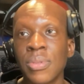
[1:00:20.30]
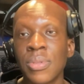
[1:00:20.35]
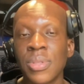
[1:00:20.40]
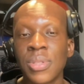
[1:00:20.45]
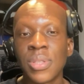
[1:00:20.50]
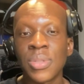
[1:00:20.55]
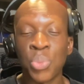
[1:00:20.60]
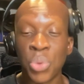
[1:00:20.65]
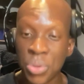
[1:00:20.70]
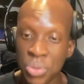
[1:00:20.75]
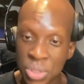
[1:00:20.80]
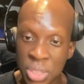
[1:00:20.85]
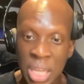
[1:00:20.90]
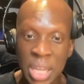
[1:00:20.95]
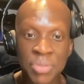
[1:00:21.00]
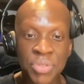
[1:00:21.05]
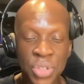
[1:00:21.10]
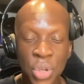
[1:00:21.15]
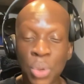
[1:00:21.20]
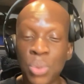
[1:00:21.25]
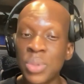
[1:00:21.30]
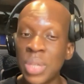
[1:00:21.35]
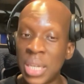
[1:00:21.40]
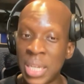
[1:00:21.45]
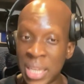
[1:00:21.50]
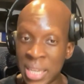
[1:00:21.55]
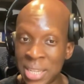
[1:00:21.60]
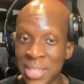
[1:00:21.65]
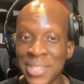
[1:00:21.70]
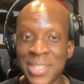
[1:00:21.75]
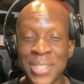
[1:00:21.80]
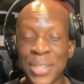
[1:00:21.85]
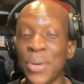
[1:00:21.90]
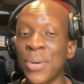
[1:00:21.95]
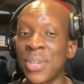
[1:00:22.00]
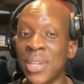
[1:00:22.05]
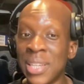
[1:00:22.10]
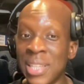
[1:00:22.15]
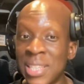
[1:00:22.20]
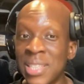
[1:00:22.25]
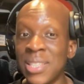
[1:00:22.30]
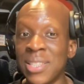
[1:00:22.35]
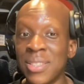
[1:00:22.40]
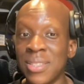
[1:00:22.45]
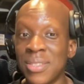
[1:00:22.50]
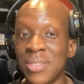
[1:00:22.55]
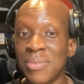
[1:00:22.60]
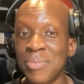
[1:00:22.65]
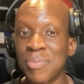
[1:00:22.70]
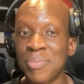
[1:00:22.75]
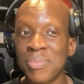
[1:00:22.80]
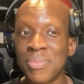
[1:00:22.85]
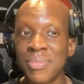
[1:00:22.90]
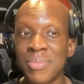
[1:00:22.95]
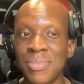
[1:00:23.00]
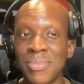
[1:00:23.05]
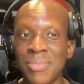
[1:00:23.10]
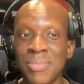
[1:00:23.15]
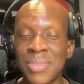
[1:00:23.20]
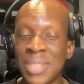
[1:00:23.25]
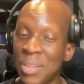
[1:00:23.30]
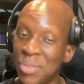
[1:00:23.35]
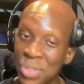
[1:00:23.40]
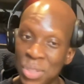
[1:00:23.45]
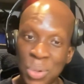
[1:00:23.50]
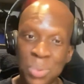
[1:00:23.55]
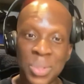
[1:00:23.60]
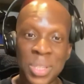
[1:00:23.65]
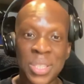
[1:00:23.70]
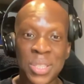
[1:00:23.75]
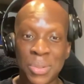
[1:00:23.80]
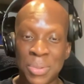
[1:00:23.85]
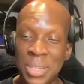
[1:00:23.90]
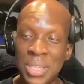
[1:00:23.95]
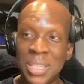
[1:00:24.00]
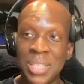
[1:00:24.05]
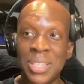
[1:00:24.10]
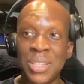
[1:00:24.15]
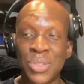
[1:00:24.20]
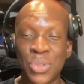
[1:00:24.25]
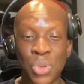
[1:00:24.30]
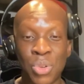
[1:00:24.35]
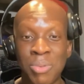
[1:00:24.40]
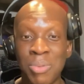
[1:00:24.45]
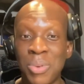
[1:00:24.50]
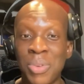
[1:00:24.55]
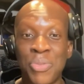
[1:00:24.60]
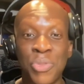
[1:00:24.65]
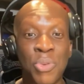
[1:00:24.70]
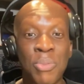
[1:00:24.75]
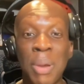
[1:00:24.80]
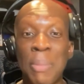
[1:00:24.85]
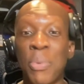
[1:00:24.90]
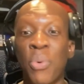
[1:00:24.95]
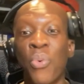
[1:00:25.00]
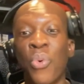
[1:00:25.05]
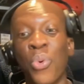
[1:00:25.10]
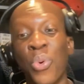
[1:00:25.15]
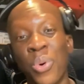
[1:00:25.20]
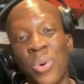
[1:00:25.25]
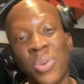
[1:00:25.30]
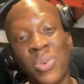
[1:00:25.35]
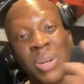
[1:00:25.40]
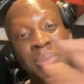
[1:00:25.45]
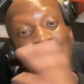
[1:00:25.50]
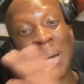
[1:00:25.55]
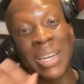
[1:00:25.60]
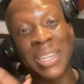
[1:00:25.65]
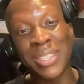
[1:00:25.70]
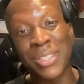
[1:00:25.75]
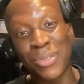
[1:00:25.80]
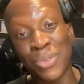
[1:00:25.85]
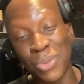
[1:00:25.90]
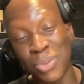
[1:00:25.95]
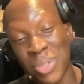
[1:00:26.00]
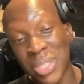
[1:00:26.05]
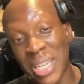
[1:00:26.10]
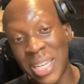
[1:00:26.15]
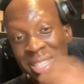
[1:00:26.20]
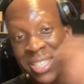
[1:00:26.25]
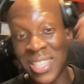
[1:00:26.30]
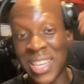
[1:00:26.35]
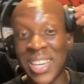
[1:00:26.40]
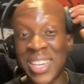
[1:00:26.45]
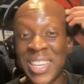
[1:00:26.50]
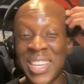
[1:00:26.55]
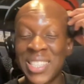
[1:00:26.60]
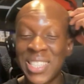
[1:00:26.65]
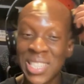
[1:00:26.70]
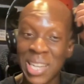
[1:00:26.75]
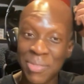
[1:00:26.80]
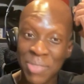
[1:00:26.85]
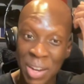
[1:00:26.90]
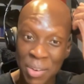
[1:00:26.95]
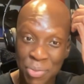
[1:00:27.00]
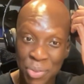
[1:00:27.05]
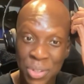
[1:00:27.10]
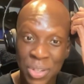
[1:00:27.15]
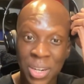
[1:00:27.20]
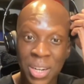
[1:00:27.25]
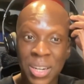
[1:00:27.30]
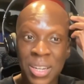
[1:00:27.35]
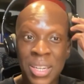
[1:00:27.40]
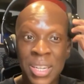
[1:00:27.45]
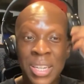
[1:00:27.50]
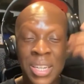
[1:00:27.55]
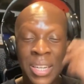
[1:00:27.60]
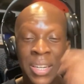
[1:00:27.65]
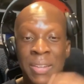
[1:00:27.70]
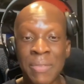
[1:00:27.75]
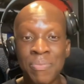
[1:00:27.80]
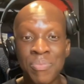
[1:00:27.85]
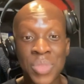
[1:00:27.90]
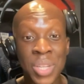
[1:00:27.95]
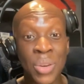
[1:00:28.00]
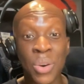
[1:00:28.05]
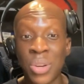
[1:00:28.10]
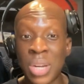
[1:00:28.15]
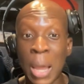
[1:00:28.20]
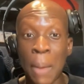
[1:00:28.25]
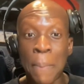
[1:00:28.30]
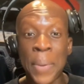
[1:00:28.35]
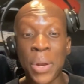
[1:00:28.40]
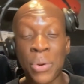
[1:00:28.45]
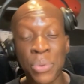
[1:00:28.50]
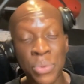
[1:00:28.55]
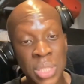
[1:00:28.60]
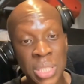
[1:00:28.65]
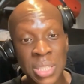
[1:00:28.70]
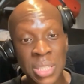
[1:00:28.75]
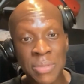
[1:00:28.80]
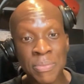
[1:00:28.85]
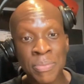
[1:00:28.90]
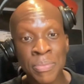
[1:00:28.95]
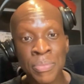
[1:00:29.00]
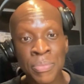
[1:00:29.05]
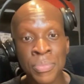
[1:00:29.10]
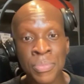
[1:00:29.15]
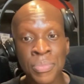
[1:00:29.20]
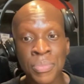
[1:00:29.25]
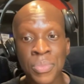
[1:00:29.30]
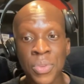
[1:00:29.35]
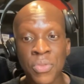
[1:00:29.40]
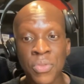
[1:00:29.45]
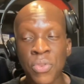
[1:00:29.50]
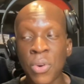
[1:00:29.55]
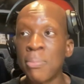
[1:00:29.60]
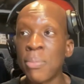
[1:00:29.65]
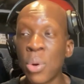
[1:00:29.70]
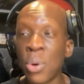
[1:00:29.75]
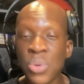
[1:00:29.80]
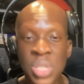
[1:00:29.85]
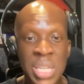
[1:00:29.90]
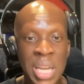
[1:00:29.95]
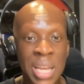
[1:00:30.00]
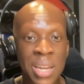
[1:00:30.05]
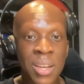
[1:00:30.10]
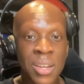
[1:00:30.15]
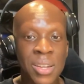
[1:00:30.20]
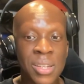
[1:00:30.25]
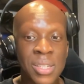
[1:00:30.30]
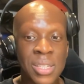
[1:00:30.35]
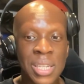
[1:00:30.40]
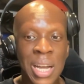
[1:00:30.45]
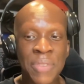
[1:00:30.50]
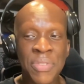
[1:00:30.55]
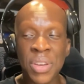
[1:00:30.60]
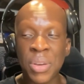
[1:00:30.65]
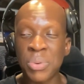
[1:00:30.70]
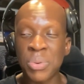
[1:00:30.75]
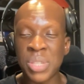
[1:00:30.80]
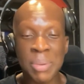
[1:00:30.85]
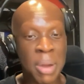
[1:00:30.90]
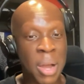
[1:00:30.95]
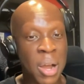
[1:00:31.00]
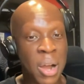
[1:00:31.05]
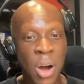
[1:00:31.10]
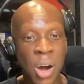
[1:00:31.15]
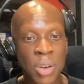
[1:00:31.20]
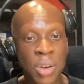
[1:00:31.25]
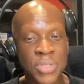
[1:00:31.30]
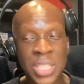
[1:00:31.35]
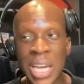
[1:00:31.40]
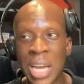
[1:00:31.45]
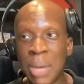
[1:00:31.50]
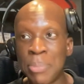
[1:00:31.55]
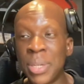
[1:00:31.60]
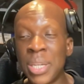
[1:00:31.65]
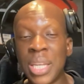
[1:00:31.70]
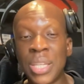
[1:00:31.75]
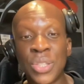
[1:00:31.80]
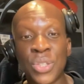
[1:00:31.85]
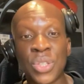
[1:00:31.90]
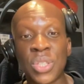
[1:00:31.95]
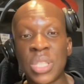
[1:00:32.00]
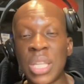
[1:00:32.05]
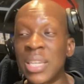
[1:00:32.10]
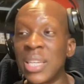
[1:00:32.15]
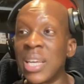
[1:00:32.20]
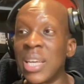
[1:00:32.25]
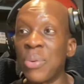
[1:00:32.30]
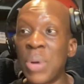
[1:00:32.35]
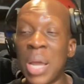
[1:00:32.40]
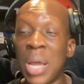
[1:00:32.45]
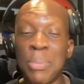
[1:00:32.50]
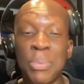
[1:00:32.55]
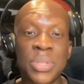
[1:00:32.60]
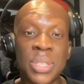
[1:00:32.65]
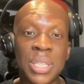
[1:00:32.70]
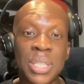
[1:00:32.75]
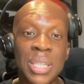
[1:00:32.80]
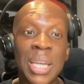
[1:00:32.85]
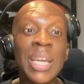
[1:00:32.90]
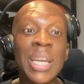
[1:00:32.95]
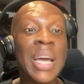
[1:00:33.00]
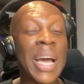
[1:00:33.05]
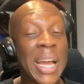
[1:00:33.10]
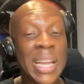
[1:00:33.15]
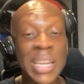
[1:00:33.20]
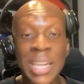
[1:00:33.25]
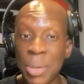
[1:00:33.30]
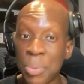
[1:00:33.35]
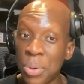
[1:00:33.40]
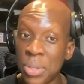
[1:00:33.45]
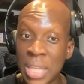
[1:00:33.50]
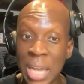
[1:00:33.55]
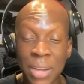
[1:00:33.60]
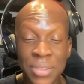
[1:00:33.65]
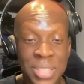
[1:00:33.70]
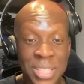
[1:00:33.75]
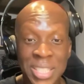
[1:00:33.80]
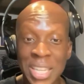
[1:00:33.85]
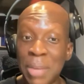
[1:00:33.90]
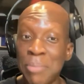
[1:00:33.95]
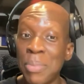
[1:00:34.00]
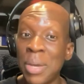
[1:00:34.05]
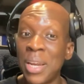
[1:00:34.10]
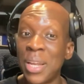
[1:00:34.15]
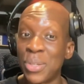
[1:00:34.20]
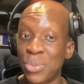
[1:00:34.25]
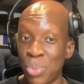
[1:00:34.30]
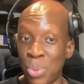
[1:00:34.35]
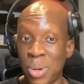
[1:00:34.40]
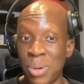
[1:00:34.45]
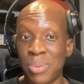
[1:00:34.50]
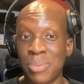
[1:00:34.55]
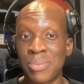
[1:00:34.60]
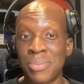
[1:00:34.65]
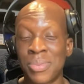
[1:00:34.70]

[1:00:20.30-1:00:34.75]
they've shown that they can sit on a lead. They've shown this already in the tournament. If you remember, all the way back in the group stages against South Africa, they got that penalty from Mo Salah. I think it was about halftime, and they were able to, and they were down to 10 men as well,